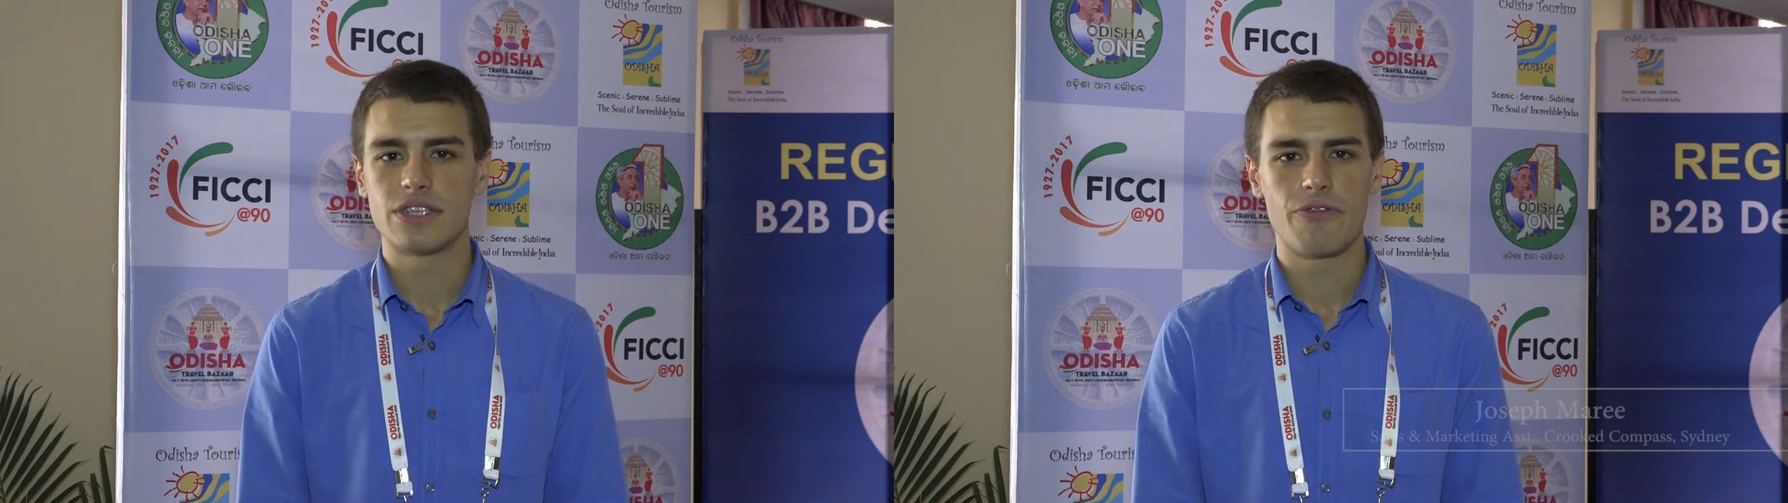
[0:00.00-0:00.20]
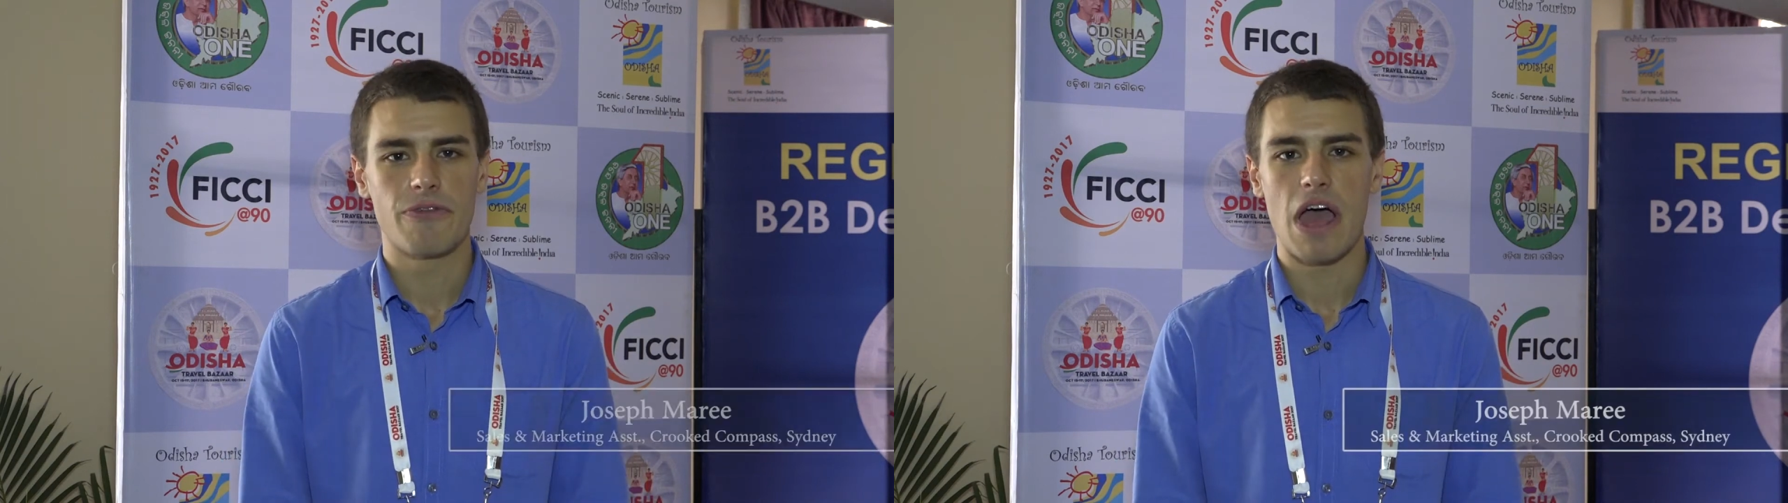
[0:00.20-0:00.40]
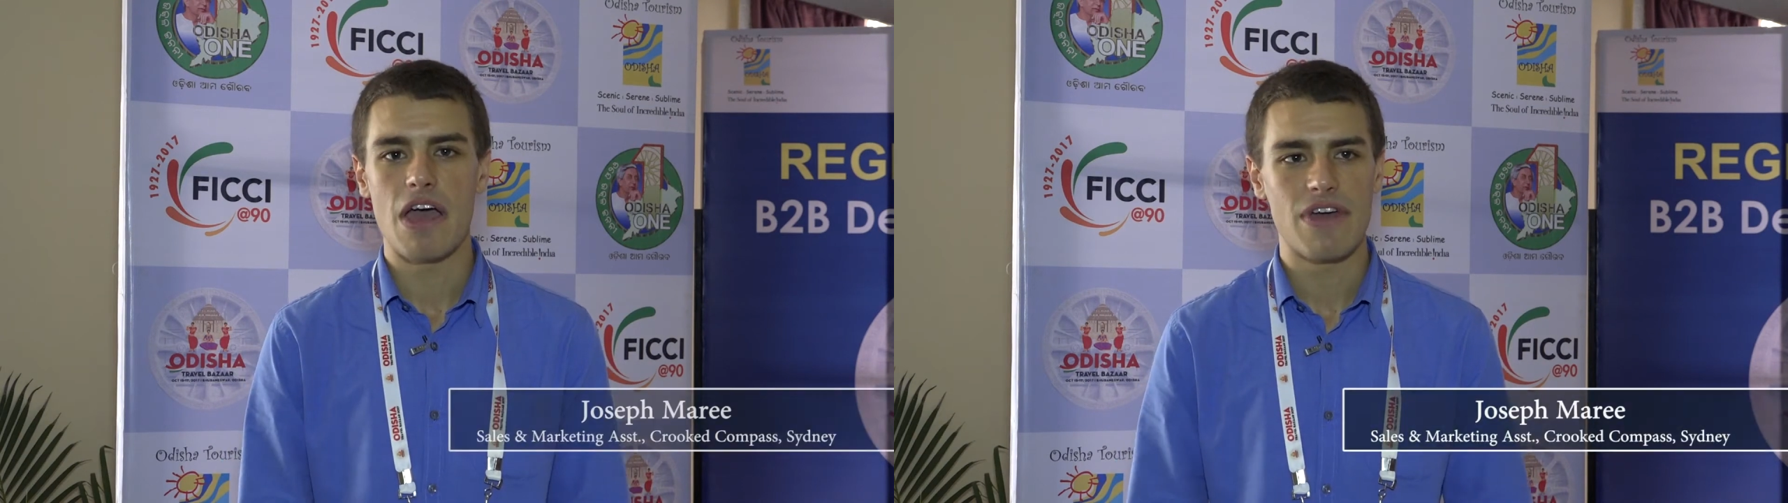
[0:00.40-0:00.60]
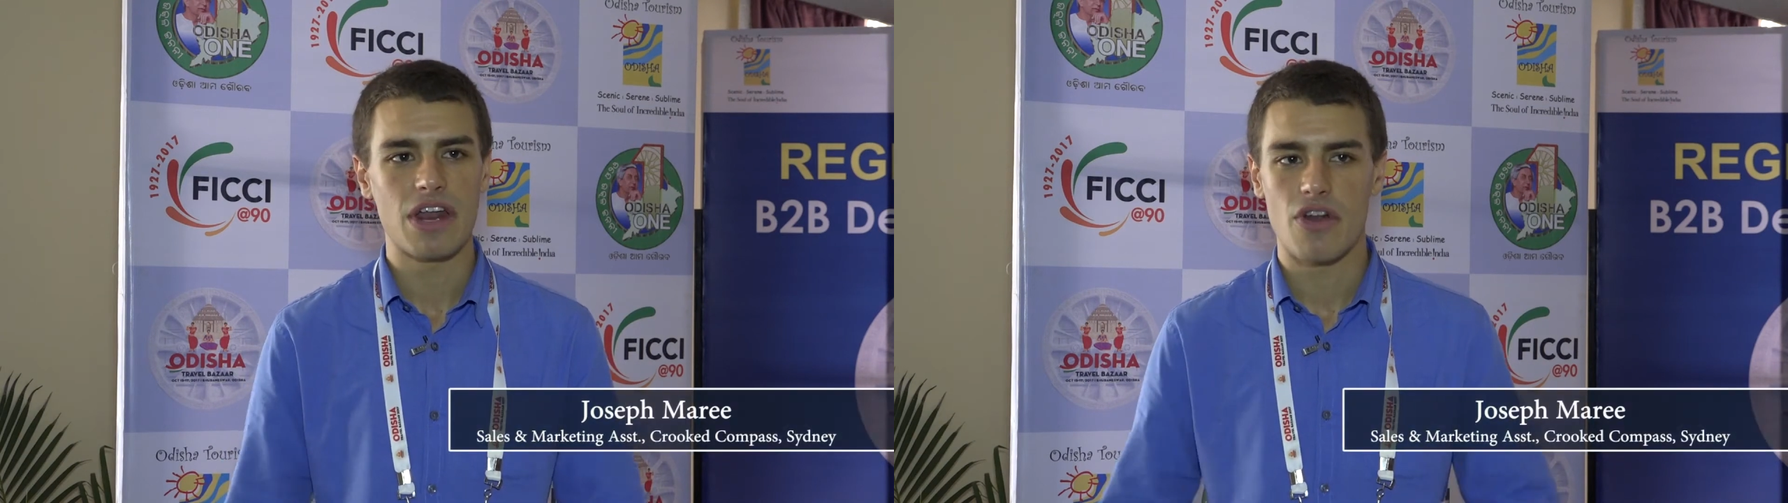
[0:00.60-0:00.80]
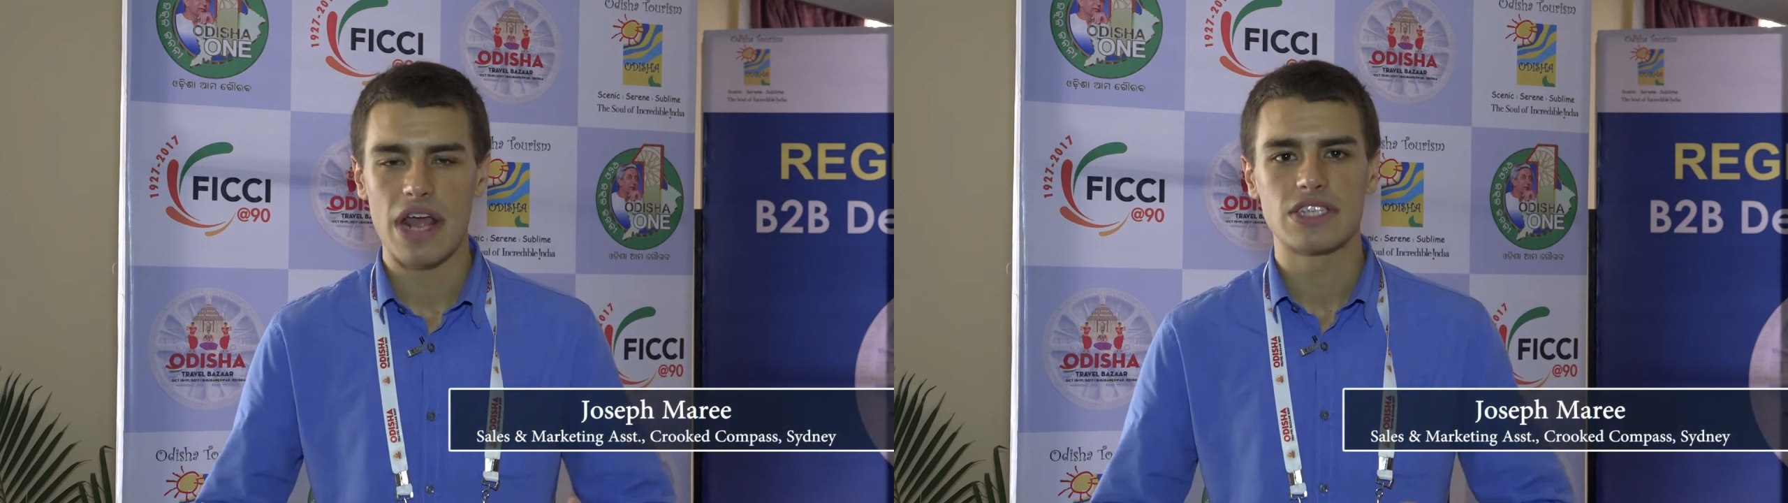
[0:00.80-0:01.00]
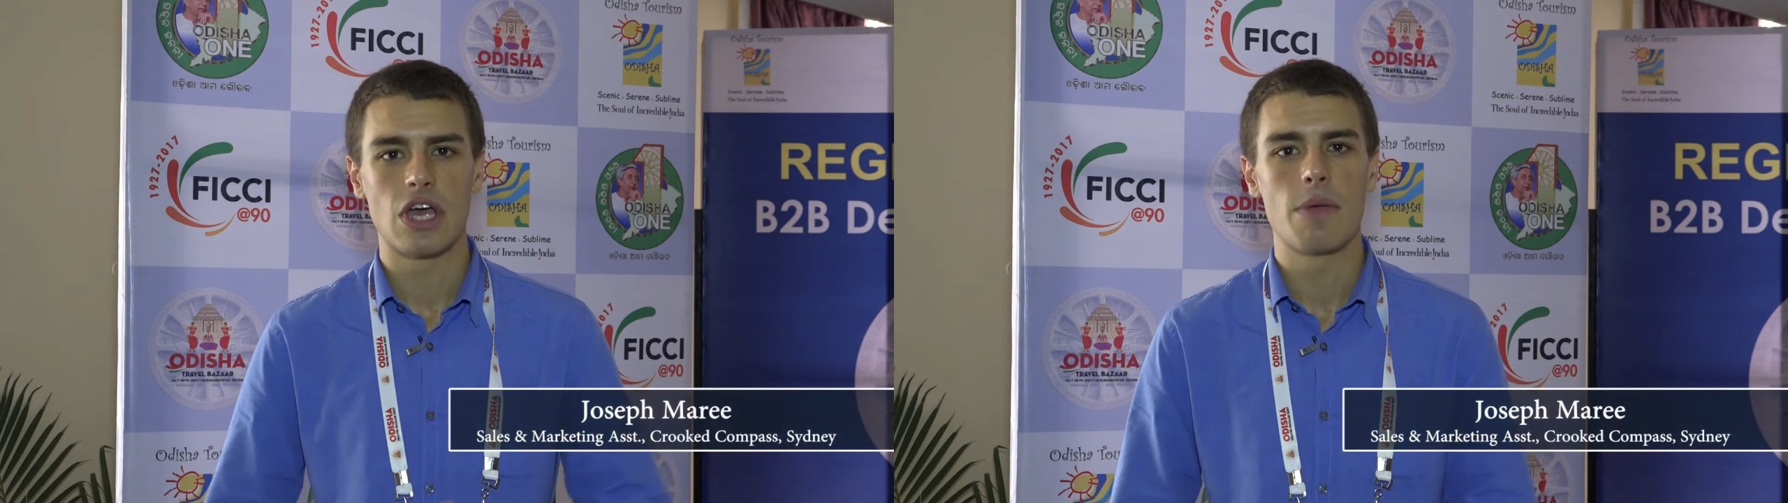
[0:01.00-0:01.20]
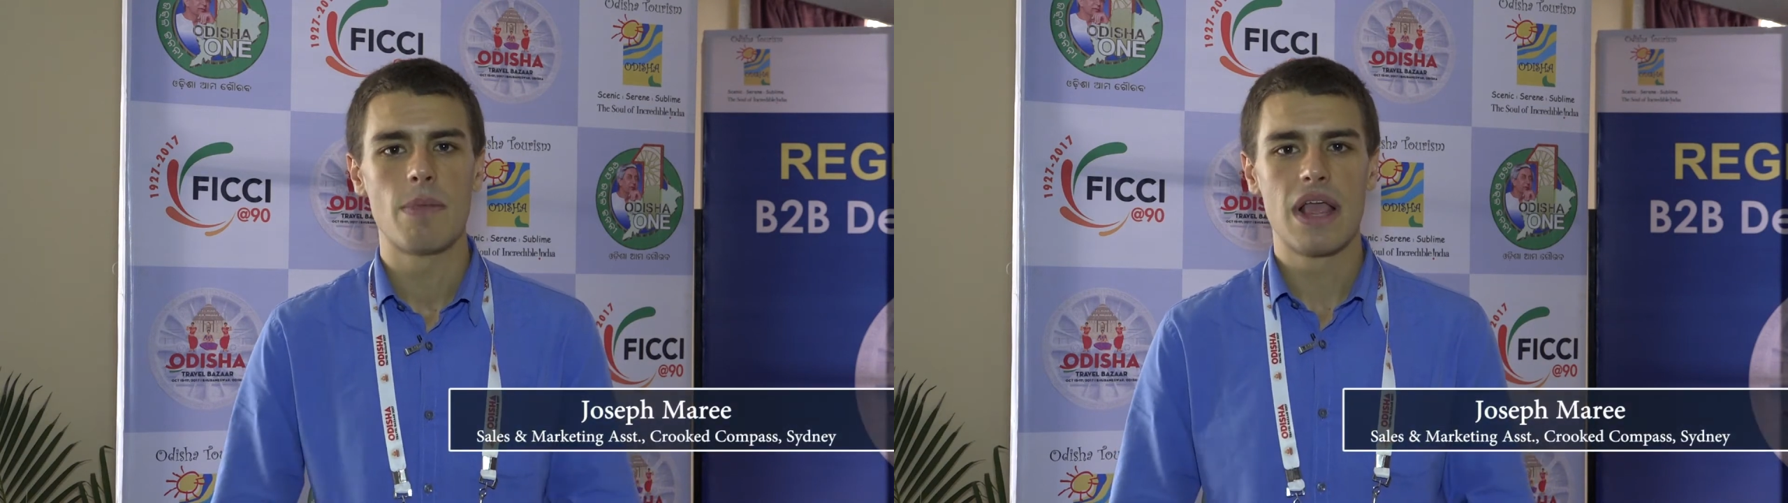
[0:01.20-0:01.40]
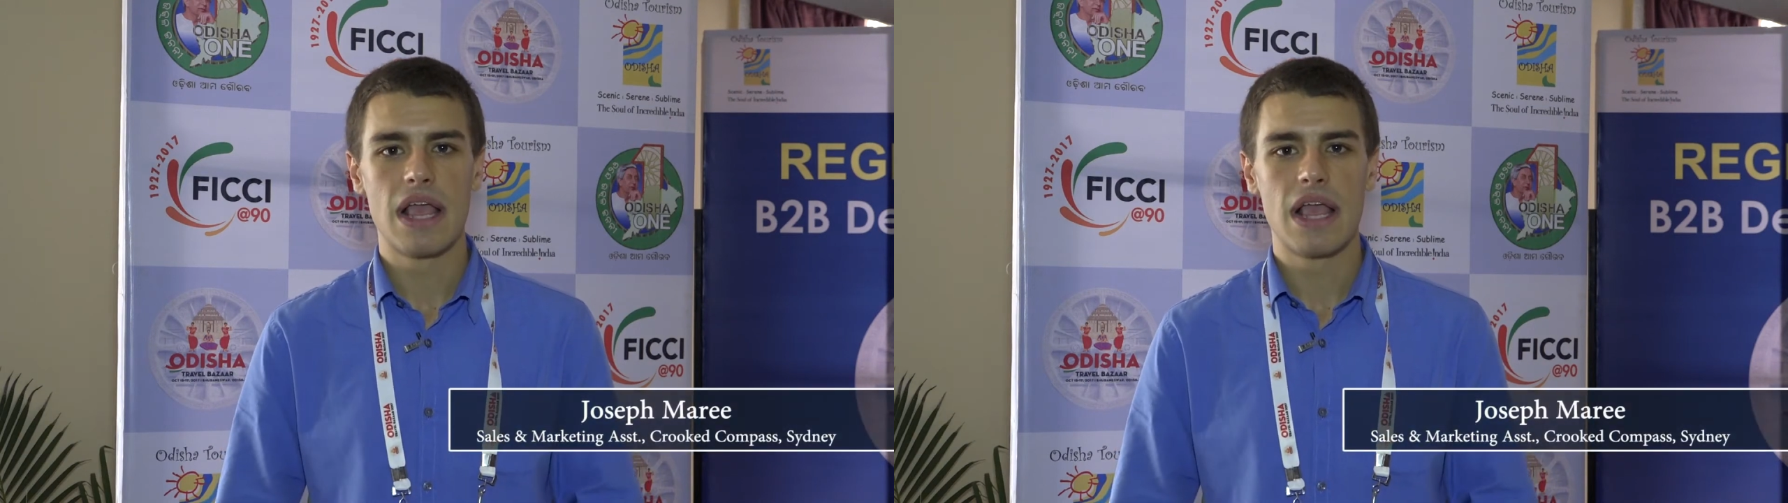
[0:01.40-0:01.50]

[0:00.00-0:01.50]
so far. I've had a great time.